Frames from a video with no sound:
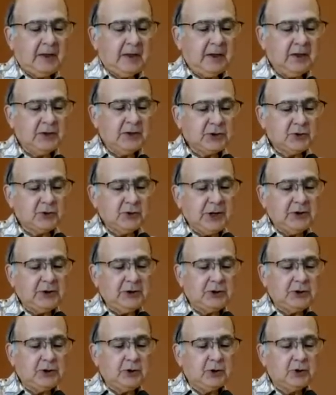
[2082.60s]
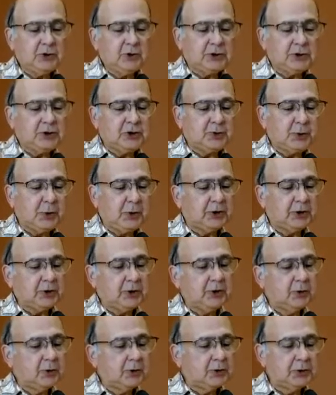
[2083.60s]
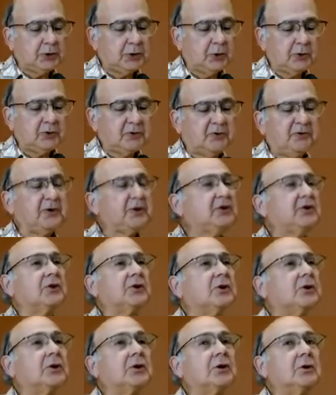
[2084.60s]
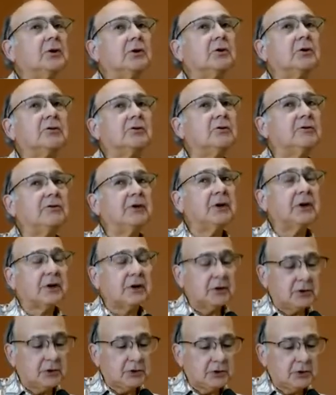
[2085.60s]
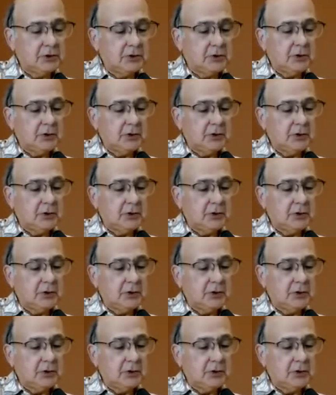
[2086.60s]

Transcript: His dress shoes and sport coat don't fit the gear of the village.